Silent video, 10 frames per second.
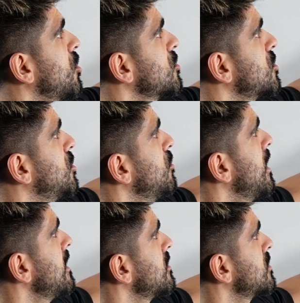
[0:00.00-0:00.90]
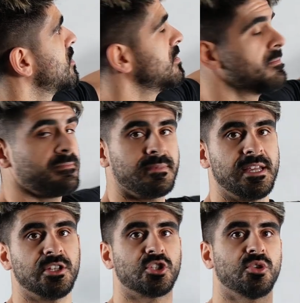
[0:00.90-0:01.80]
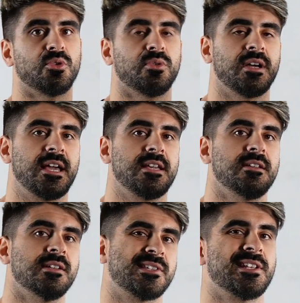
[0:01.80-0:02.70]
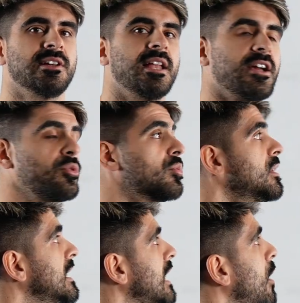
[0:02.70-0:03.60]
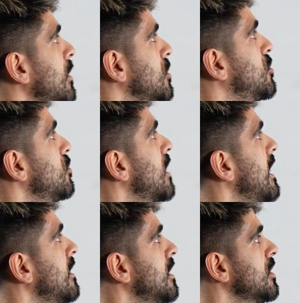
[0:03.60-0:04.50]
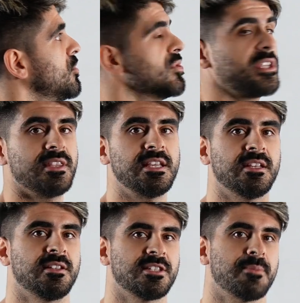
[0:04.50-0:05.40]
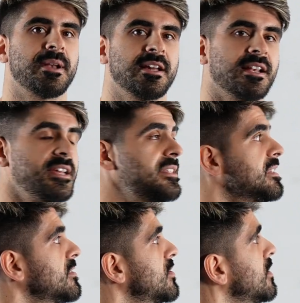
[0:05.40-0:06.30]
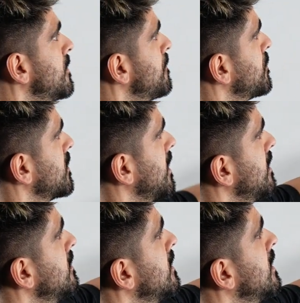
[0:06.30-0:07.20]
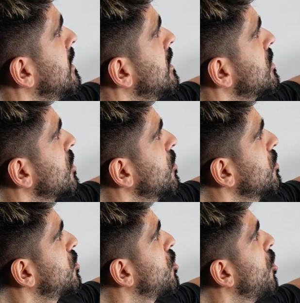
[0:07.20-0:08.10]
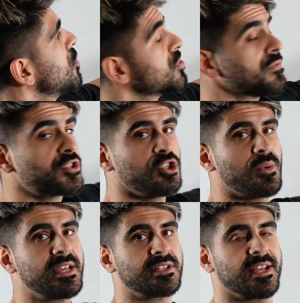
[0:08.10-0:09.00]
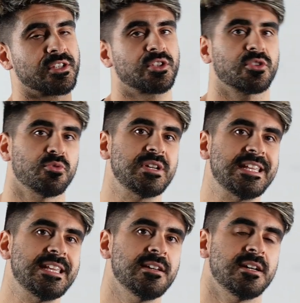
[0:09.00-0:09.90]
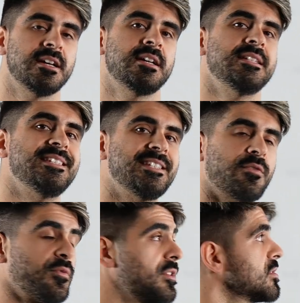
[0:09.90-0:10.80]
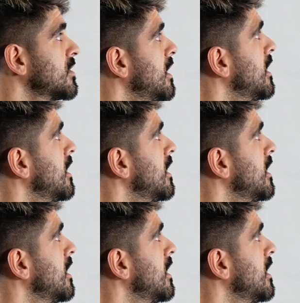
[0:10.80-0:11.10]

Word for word: cos 2x into a single angle. And when you do that, using the double angle IDs, okay? So cos of 2x has three different